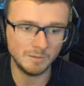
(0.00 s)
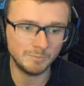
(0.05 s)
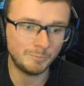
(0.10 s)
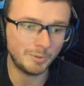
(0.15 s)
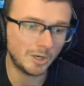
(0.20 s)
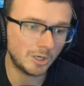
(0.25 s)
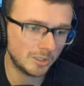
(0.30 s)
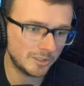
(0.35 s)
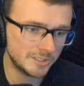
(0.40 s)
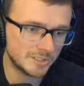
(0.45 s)

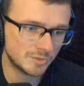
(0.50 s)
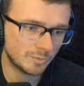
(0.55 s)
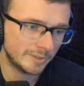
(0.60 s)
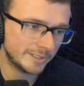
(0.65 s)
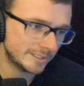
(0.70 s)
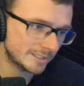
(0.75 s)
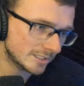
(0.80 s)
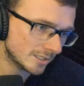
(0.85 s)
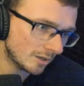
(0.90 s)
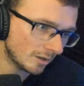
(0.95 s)
bar is
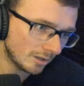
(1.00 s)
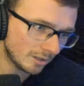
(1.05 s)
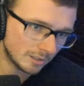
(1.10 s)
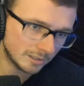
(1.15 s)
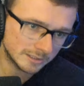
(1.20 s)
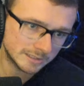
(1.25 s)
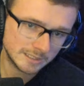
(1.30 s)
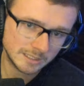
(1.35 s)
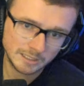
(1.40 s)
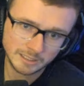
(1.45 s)
what it's
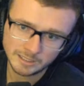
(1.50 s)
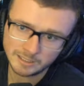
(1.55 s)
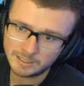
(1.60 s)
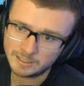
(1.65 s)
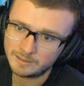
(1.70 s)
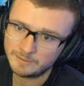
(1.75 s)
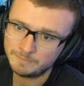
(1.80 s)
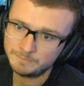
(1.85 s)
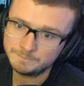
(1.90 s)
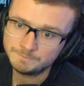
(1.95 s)
called.
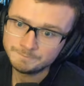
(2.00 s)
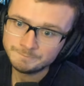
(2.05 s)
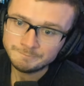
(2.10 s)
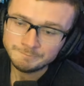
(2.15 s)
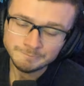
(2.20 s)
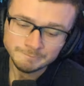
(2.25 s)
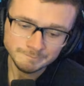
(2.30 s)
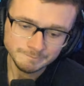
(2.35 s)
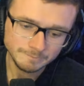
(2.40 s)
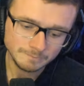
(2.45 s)

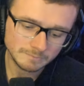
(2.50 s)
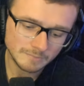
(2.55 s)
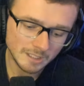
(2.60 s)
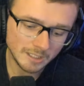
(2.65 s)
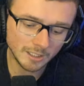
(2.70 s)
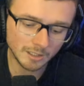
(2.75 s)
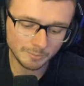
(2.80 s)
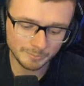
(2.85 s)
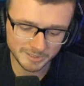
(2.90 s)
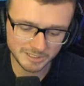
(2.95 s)

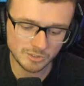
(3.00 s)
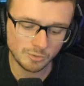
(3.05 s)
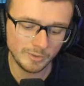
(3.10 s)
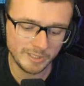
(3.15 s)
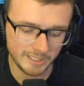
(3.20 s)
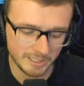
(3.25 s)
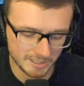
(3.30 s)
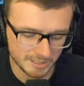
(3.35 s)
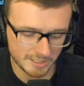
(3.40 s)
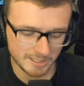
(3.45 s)
You know,
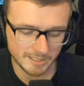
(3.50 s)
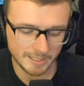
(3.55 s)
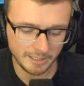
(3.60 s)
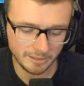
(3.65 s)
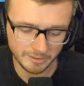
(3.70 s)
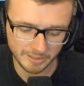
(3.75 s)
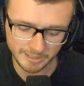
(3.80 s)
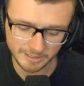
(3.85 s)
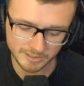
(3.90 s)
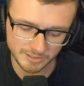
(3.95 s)
between
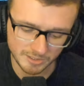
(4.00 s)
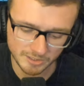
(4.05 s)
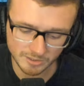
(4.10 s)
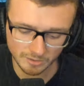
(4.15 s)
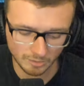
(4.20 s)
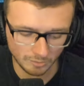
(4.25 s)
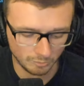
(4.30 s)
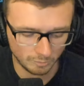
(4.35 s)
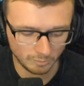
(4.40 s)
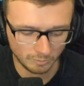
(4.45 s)
snare hits.
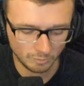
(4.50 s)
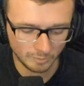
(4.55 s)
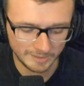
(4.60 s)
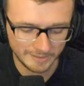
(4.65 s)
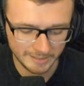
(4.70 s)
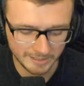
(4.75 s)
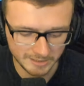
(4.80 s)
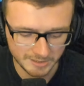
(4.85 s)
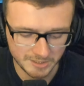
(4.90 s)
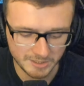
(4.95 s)
So
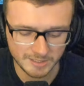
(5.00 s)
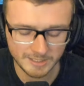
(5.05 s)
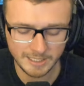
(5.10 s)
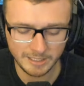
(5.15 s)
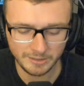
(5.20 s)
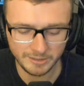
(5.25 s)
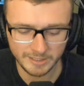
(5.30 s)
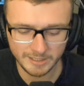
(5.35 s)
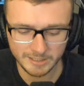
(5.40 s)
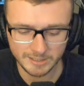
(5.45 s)
when this
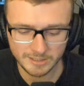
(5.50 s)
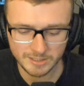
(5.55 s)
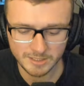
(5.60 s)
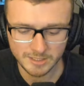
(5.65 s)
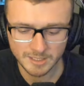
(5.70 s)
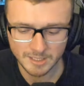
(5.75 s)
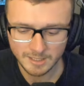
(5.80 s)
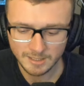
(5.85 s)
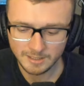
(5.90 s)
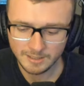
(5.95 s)
snare
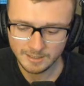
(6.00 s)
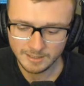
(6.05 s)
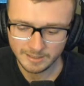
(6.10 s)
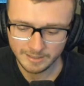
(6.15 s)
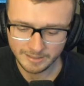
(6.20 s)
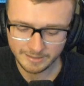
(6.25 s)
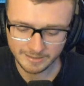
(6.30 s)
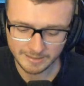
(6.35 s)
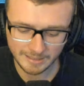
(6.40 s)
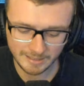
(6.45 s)
hits,
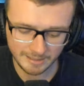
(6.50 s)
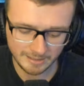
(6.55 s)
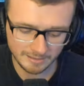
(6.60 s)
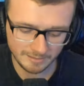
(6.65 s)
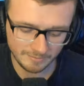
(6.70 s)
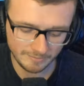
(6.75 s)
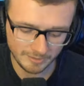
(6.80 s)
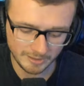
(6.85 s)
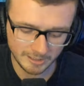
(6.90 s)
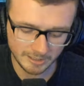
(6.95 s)
and
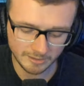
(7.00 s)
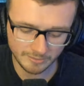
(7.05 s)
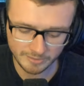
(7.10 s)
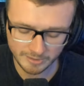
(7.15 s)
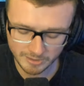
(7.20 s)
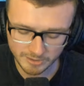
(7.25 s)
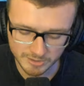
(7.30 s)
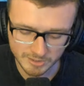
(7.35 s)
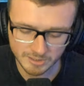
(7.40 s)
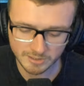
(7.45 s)
then, you know,
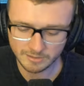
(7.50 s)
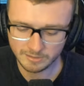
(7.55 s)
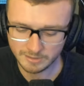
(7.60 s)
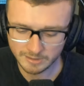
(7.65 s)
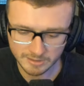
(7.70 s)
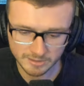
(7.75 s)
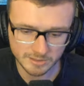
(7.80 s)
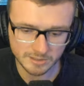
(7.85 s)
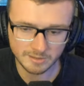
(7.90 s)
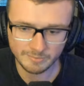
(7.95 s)
there's
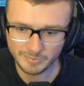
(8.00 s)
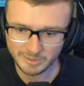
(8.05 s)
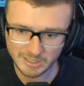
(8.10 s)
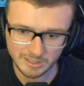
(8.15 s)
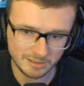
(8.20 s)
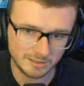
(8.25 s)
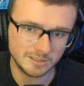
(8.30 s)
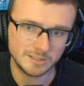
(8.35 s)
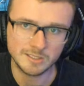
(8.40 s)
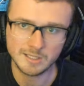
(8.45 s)
the
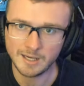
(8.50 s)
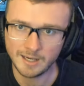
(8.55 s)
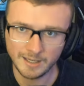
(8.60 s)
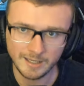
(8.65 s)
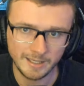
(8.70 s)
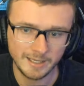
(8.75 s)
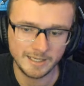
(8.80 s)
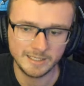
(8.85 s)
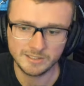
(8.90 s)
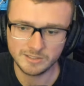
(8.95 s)
beat, there's the
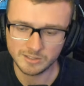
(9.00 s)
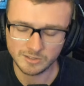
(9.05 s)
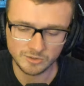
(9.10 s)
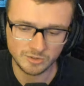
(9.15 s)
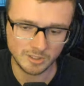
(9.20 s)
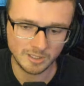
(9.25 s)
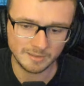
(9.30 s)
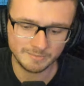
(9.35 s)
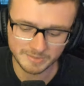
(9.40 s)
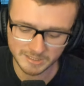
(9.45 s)
hi-hats, the
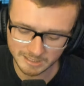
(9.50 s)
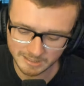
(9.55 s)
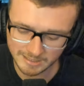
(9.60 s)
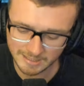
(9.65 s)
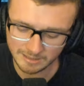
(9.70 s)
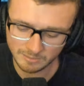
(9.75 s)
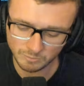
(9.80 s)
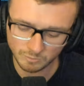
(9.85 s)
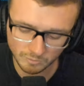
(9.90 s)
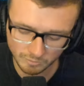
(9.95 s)
drums, and
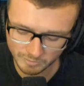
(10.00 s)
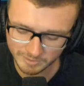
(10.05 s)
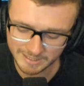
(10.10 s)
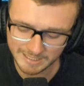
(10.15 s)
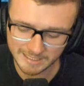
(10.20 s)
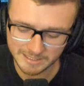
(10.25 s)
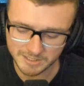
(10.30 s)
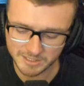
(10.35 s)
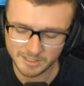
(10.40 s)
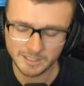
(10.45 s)
then when
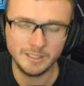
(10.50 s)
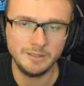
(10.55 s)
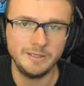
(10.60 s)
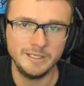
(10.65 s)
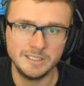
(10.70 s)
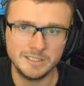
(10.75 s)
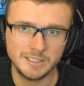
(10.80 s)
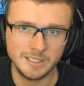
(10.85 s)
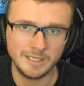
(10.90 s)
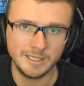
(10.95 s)
that snare
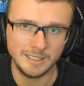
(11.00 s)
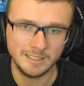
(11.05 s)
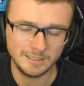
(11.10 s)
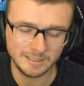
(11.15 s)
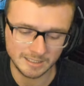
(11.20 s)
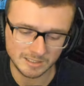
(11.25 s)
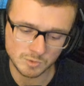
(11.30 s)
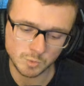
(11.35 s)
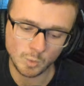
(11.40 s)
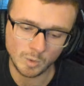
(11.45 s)
hits again,
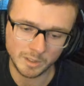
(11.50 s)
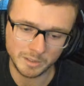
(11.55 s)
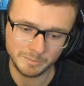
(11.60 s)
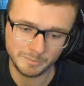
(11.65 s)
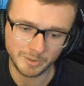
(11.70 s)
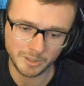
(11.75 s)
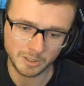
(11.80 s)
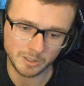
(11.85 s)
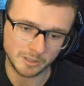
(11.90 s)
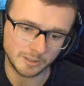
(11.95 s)
that's
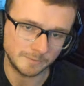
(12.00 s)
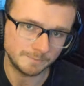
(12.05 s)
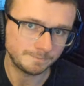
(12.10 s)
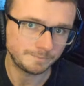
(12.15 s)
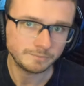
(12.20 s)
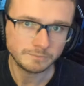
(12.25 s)
one bar.